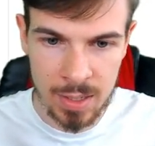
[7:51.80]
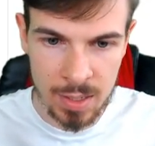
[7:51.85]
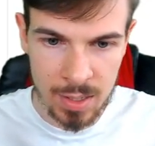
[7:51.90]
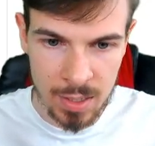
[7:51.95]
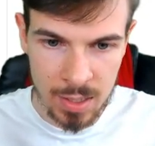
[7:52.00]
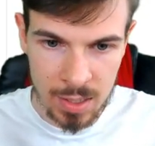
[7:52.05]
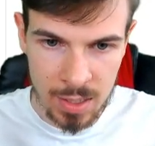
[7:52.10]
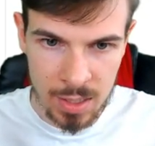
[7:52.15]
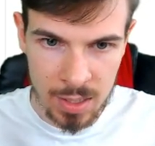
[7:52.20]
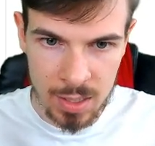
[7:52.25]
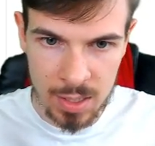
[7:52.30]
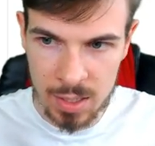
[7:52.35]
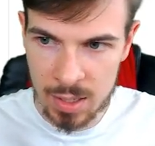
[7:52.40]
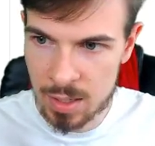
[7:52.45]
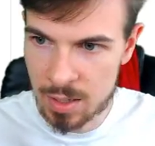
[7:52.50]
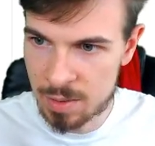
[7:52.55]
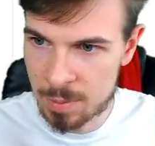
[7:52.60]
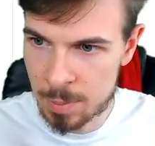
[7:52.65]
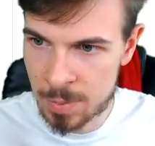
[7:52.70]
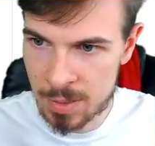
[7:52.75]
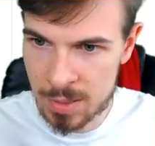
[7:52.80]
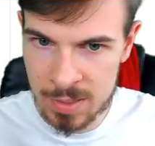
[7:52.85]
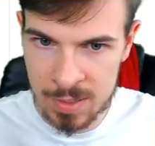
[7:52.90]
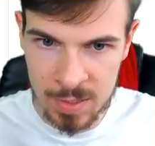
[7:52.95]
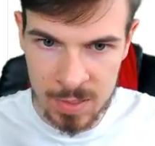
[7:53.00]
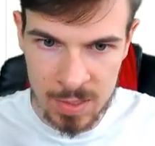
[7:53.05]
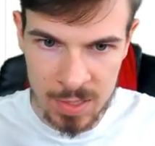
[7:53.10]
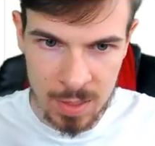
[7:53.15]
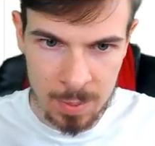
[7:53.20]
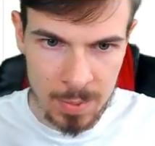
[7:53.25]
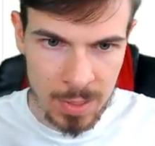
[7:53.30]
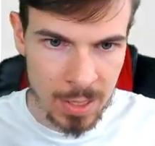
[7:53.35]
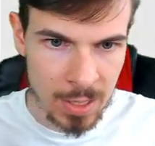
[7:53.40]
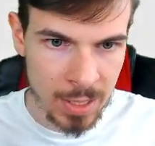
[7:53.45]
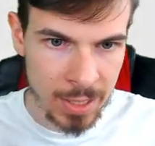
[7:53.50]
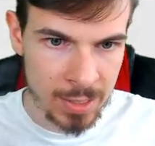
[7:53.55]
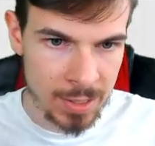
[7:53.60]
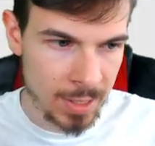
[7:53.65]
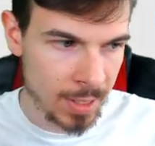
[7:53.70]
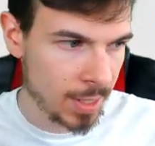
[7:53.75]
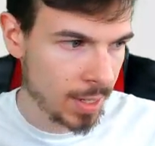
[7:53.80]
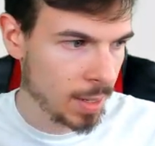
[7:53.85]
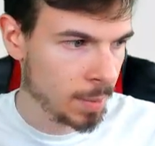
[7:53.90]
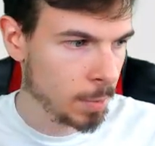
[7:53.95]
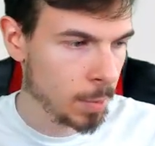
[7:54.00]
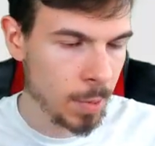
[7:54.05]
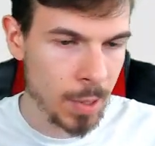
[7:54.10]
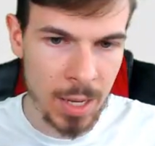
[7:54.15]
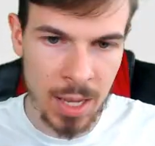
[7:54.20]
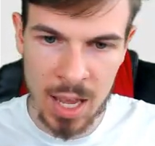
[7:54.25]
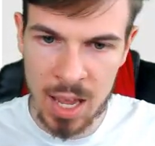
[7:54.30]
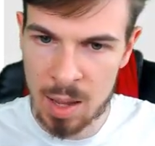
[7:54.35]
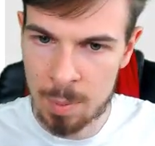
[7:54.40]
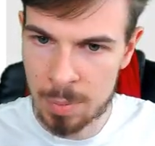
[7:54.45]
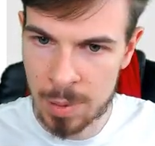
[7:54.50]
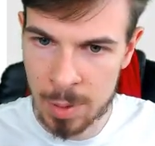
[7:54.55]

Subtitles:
But something like that, I'm quite happy with